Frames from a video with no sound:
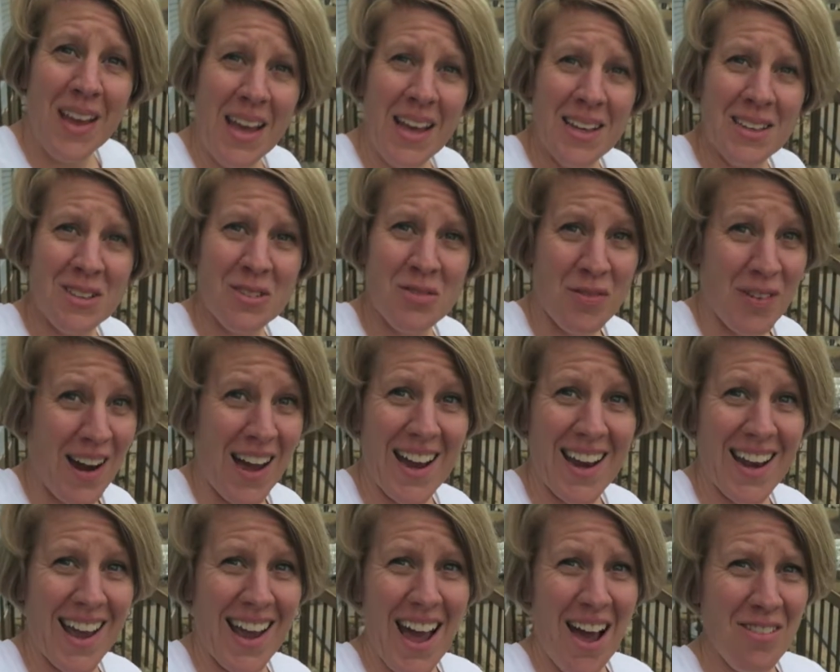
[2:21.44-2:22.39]
It's
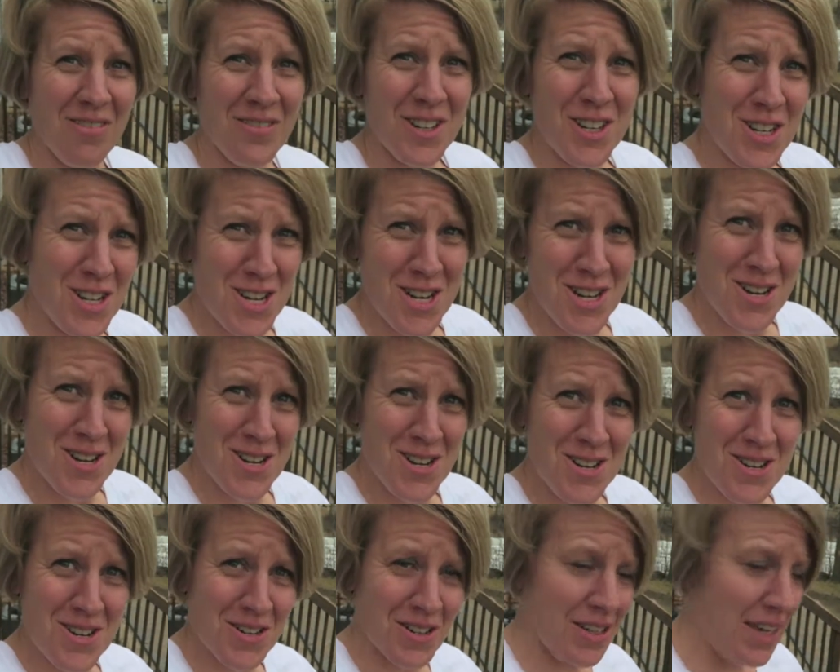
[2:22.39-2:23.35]
Friday
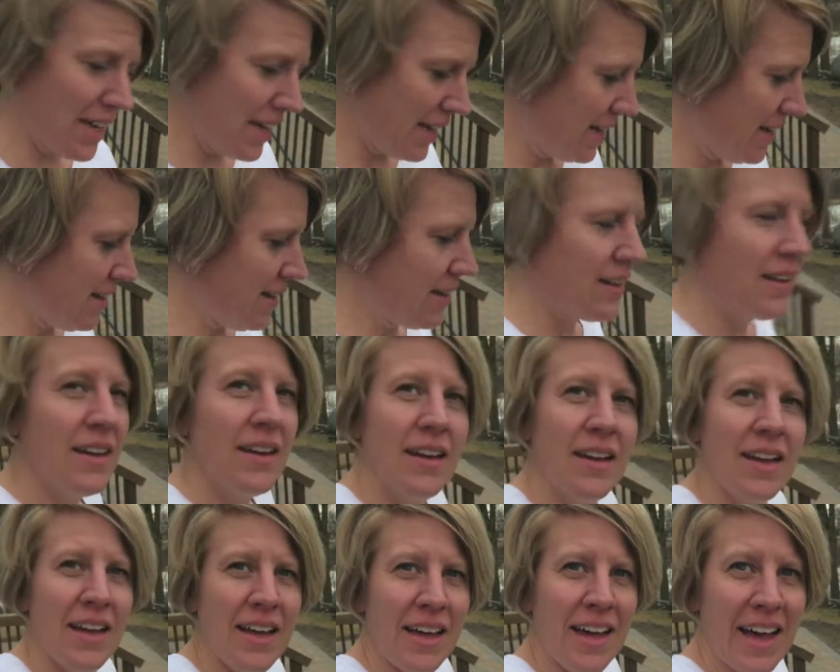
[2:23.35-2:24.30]
afternoon
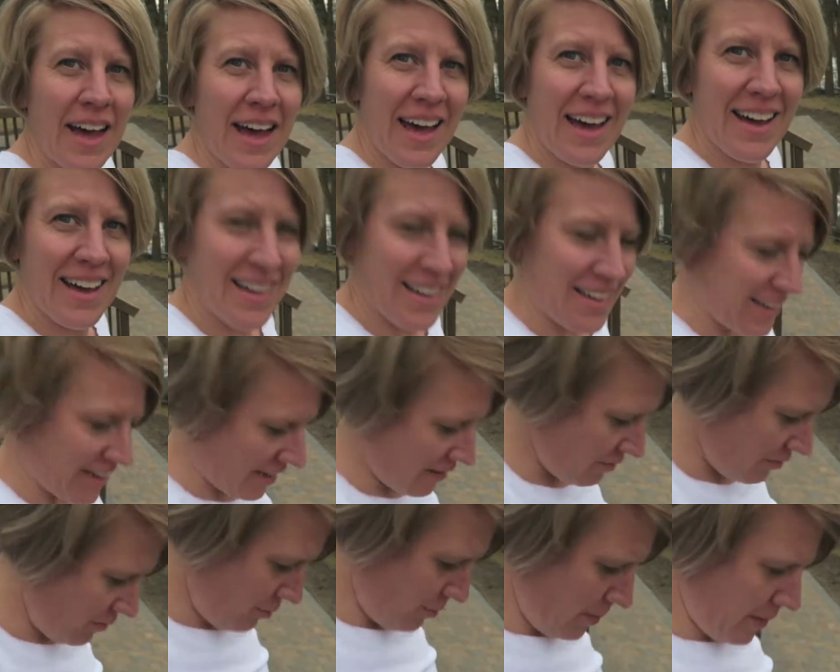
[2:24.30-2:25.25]
and
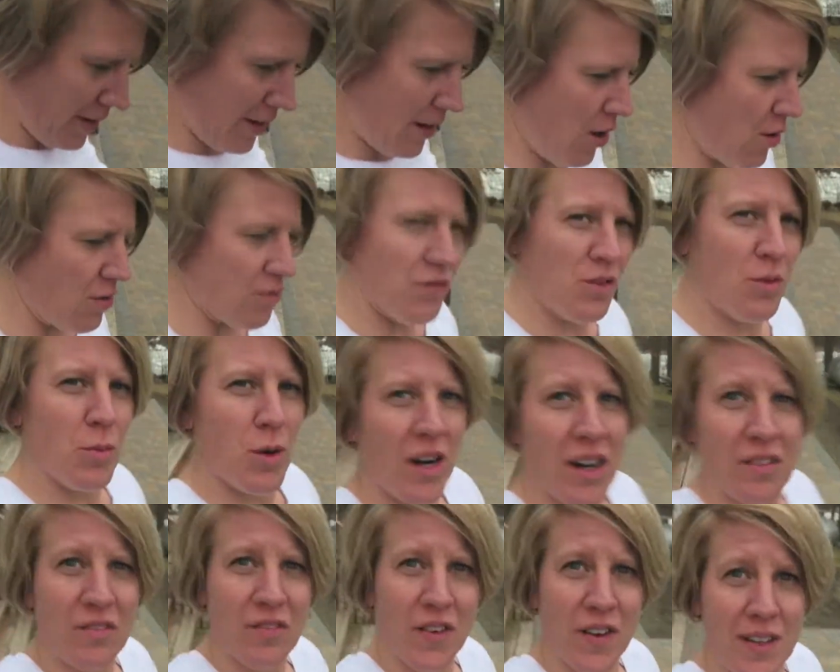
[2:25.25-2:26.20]
I've been home from
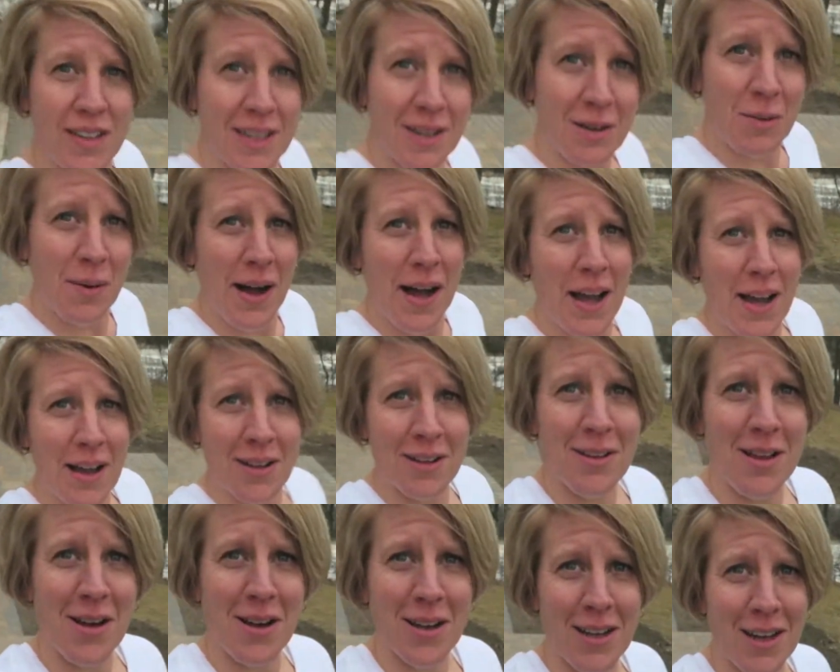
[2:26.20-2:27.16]
work for a little while,
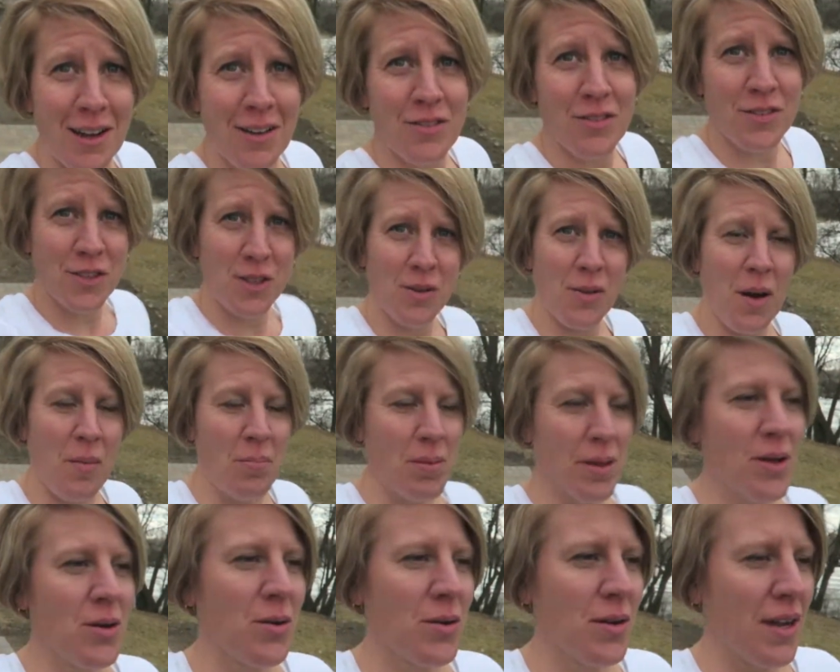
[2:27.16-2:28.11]
long enough to
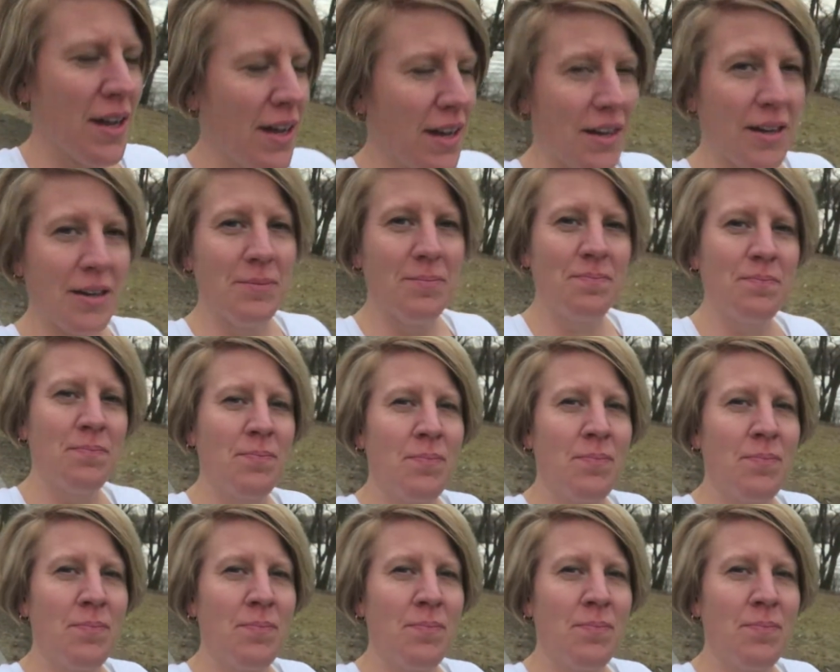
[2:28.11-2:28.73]
upload a,